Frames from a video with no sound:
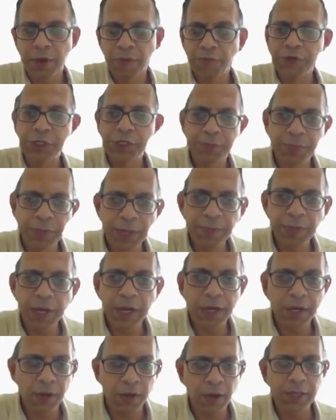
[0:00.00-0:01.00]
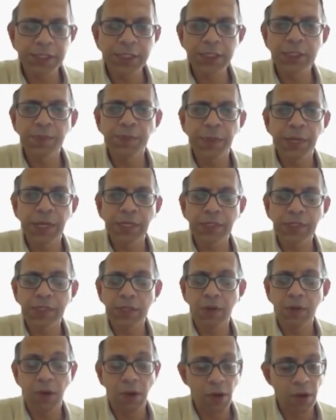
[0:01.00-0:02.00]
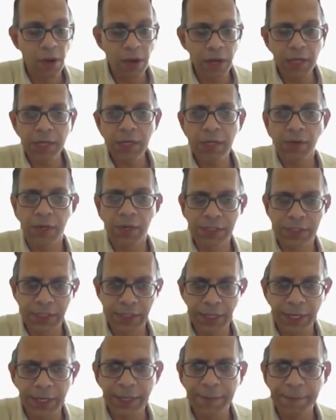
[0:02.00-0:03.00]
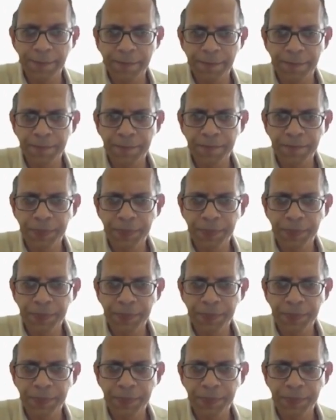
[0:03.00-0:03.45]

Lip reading: which may be across space or across time